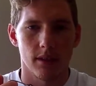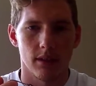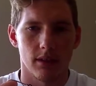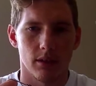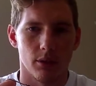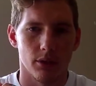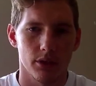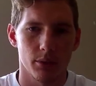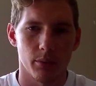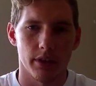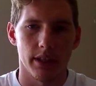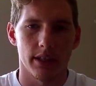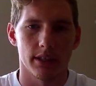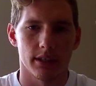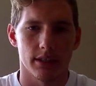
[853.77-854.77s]
hooks with
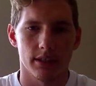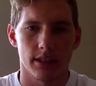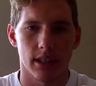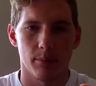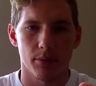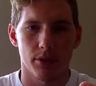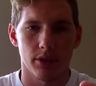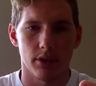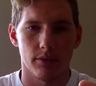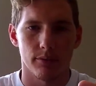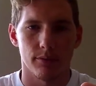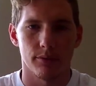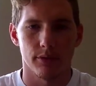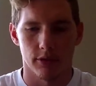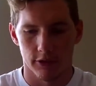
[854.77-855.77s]
these types of
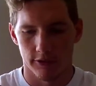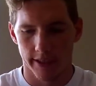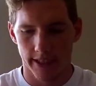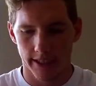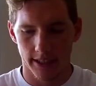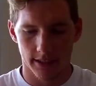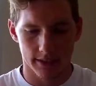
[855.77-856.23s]
rigging.